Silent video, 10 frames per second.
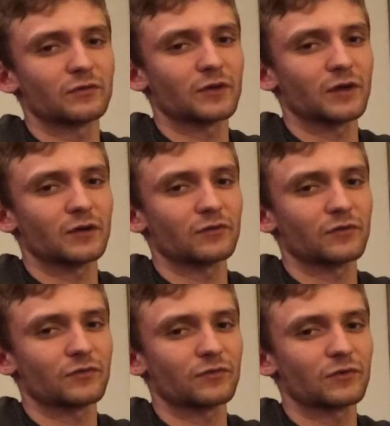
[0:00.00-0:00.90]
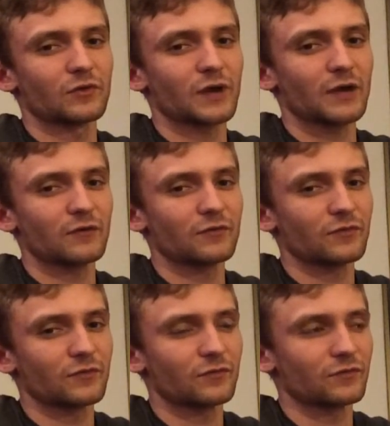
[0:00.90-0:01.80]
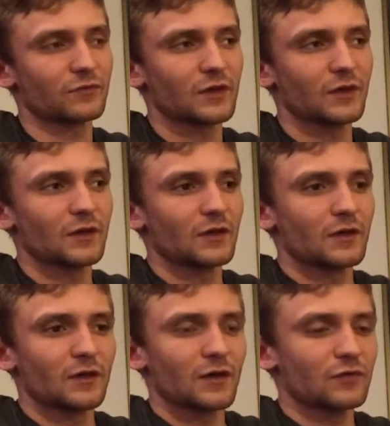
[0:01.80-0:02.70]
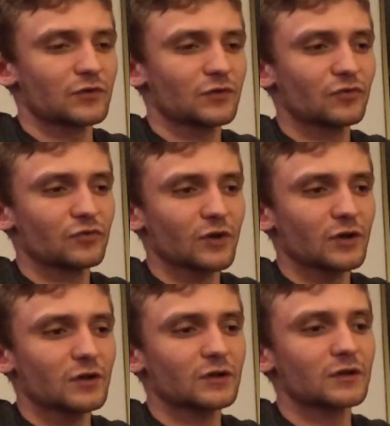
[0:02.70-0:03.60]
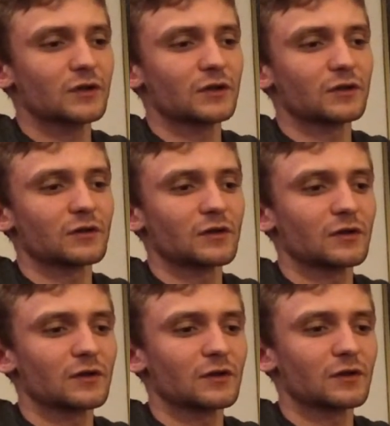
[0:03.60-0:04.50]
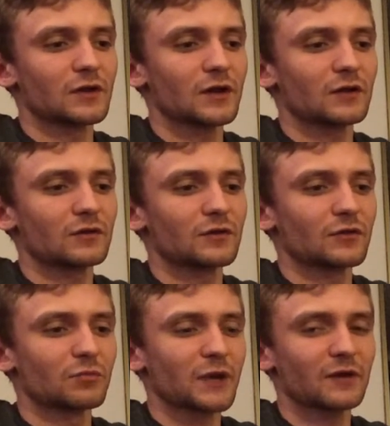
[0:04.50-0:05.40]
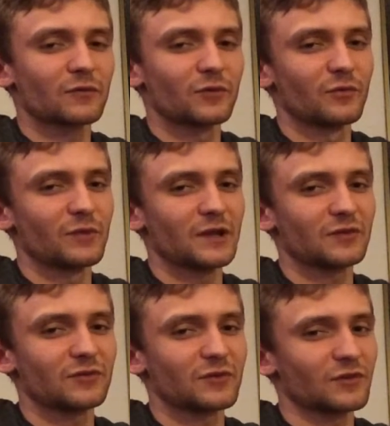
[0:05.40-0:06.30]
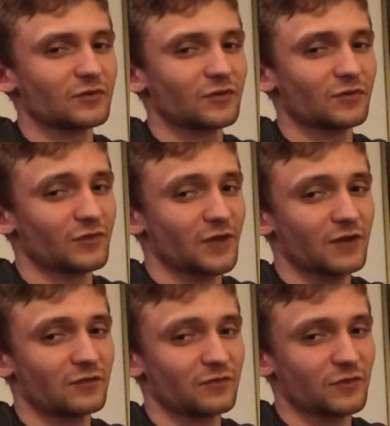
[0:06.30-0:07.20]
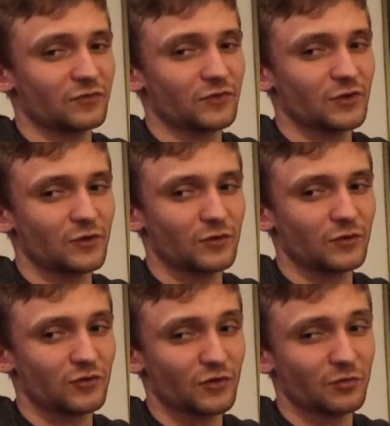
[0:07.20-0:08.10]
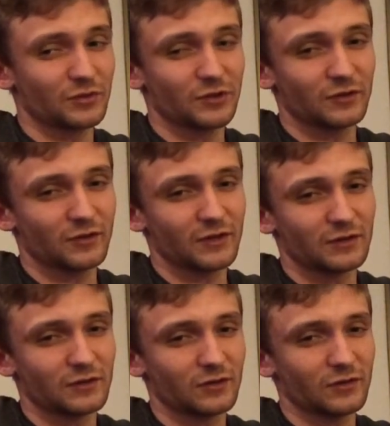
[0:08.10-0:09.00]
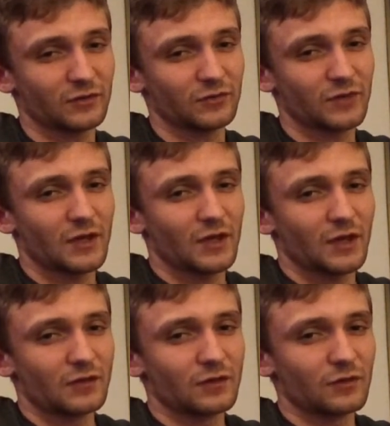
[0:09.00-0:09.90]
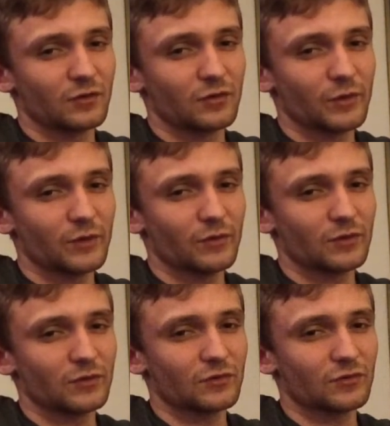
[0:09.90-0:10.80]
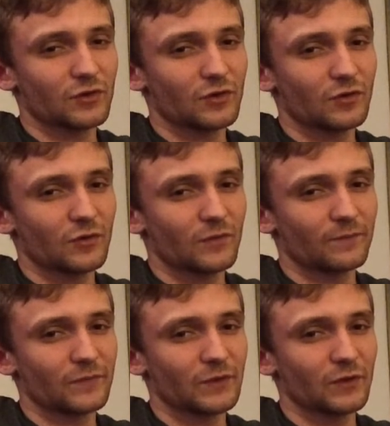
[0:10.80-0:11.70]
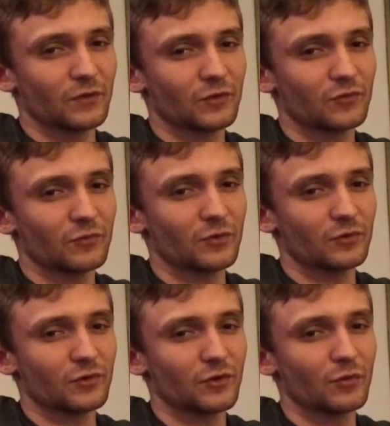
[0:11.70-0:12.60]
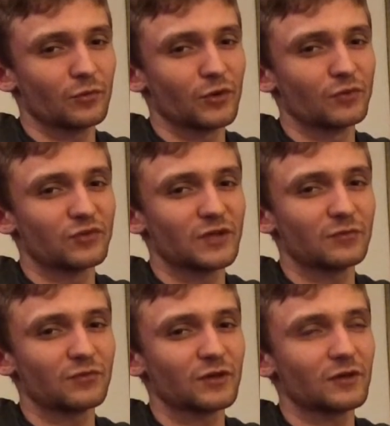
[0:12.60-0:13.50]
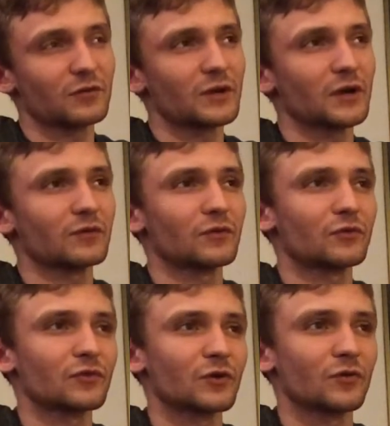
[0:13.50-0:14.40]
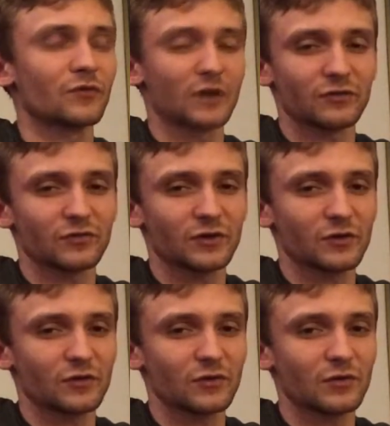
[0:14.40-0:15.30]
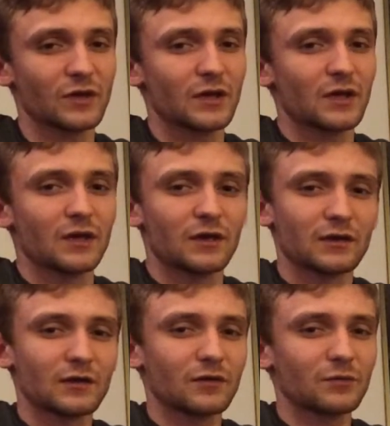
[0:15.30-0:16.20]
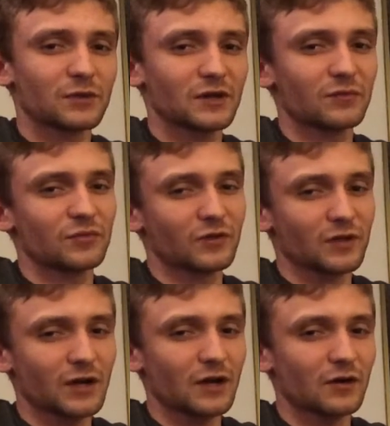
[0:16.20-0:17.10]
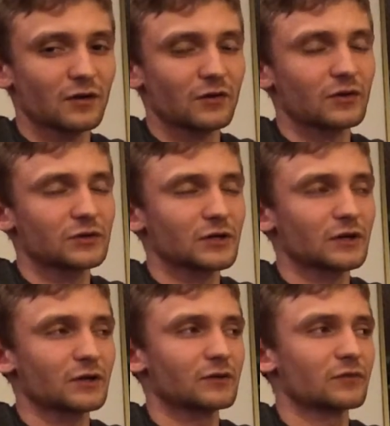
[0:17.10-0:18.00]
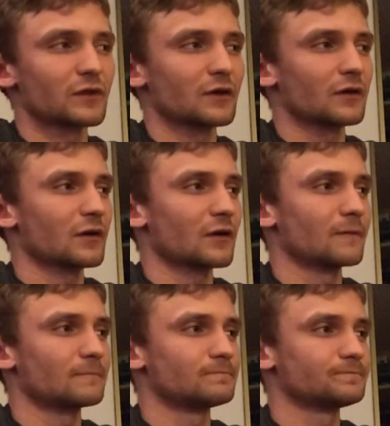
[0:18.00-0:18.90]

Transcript: in life, if you don't have if you're just struggling and you, and you, and you got these bad roommates and it's just not a fit for you, there's no political idealists that you agree with, there's no, you know, there's no, no, no teams to get around, there's no events to go to, you know, it becomes a lot harder to try to live there. Um,